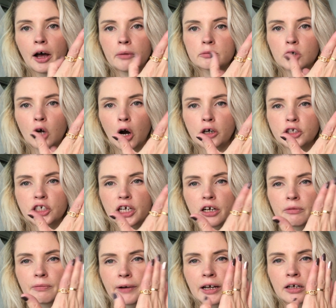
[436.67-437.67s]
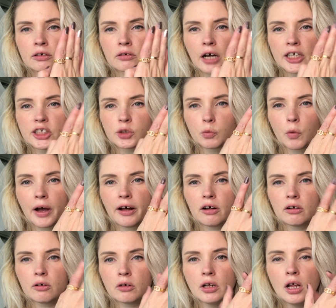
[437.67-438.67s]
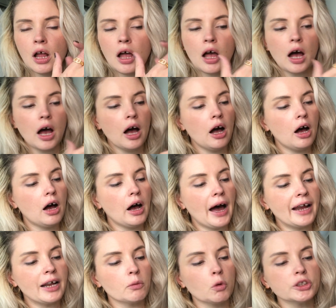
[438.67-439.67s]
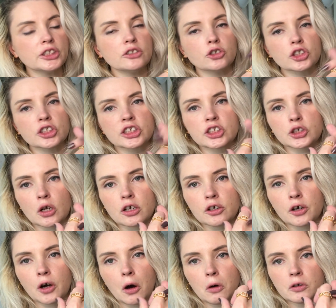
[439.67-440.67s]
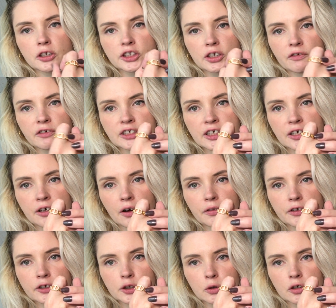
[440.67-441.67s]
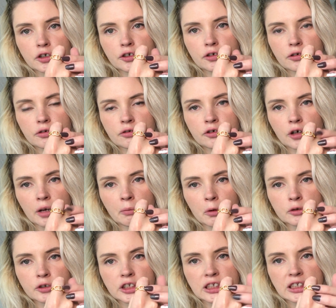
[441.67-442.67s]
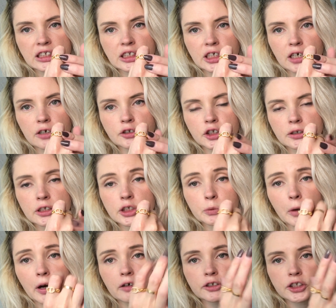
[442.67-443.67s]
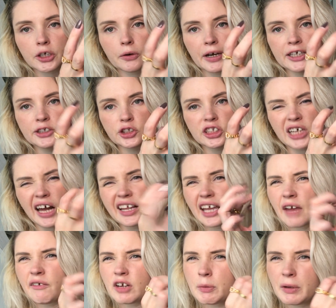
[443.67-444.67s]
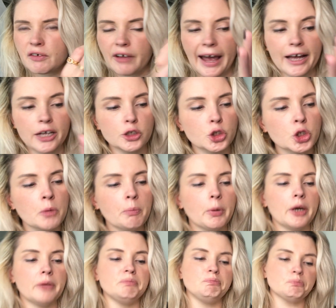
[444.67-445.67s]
Cartier ring as well, and it wasn't just the solid gold, it's obviously got the sort of diamante detail to it as well, so it just kind of gave it a bit of edge. But